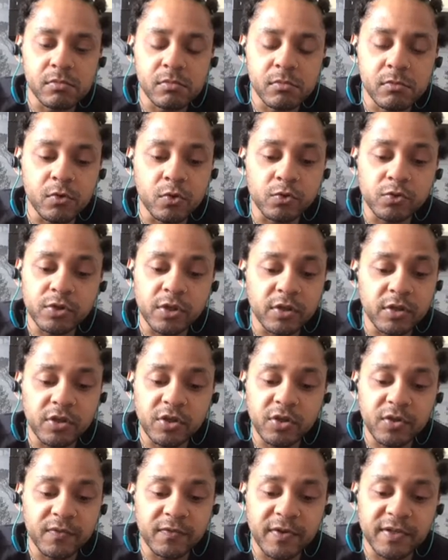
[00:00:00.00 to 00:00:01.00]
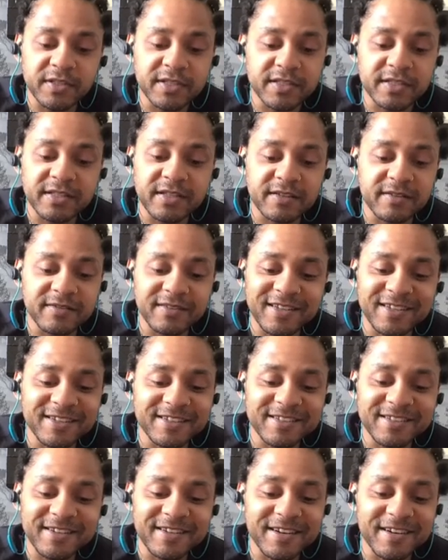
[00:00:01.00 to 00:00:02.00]
also, the universe is,
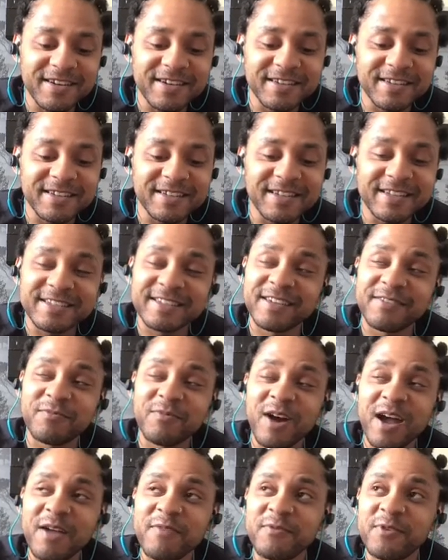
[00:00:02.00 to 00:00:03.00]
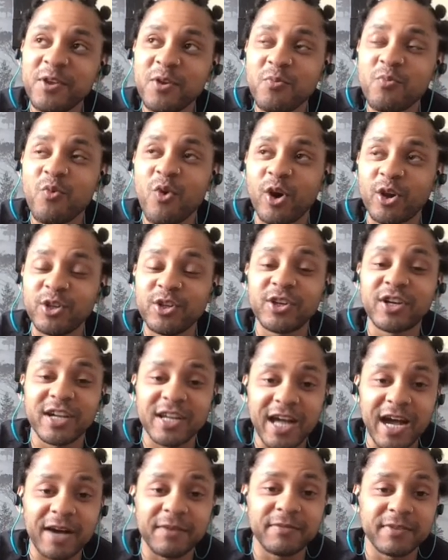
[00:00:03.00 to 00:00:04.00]
listen, whatever you want, you can
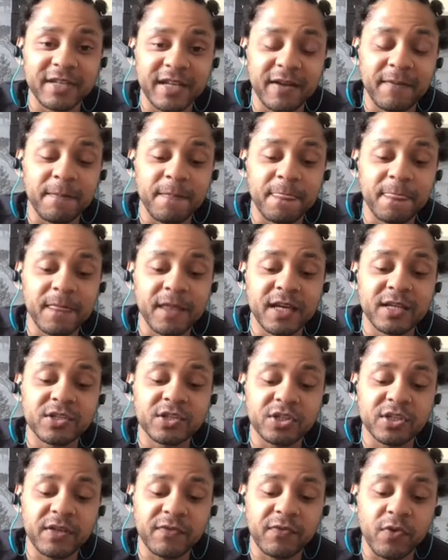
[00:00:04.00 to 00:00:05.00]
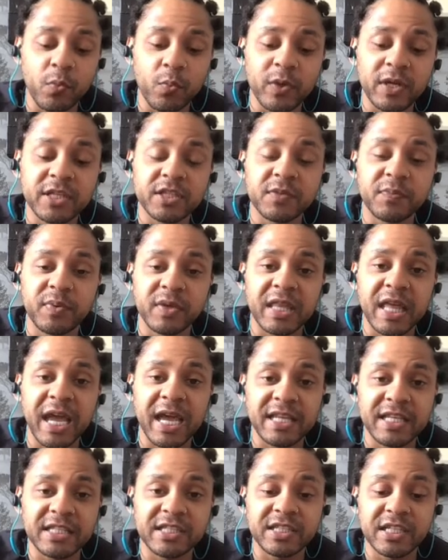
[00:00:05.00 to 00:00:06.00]
have in it. It's just if you're willing to put the
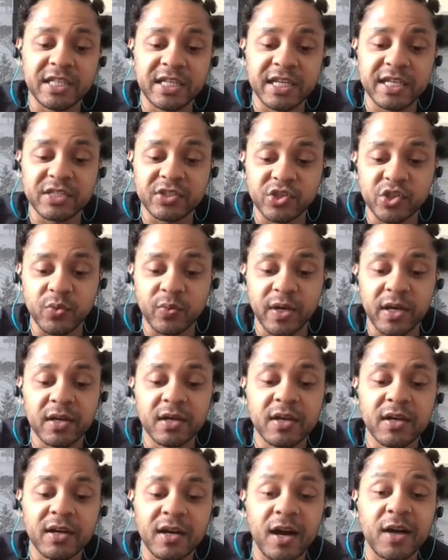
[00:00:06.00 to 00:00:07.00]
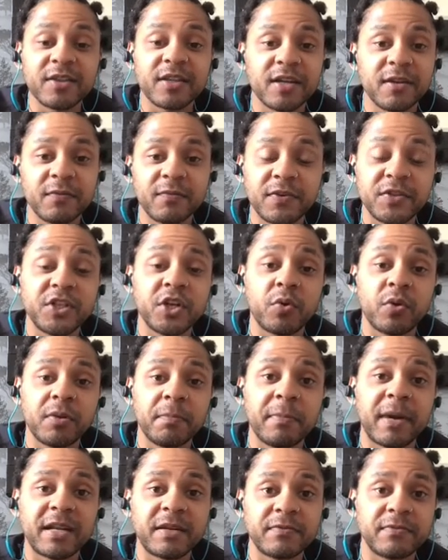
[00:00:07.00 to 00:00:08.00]
energy into it. I've done a video on
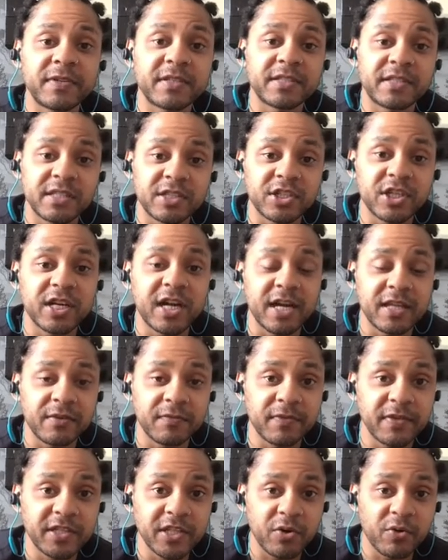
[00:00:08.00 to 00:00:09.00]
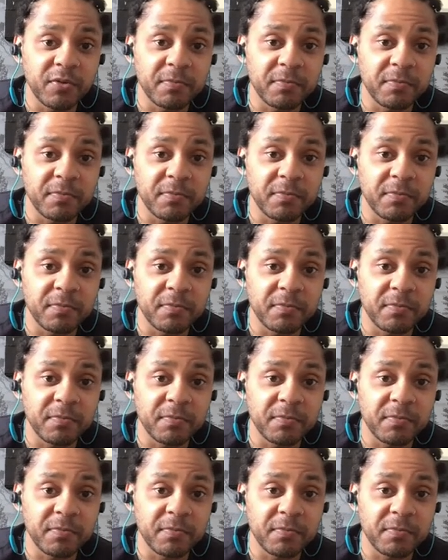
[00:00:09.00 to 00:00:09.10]
manifesting. Check out the video on